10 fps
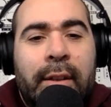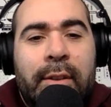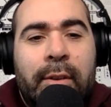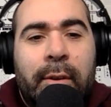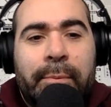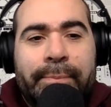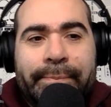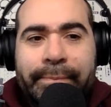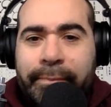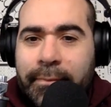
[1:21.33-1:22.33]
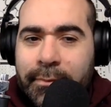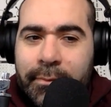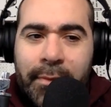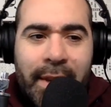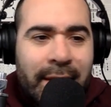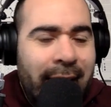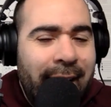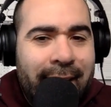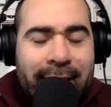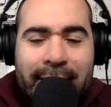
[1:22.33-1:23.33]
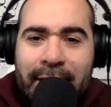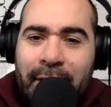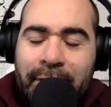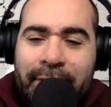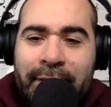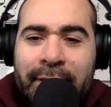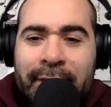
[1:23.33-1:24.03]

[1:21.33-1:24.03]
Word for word: So that in itself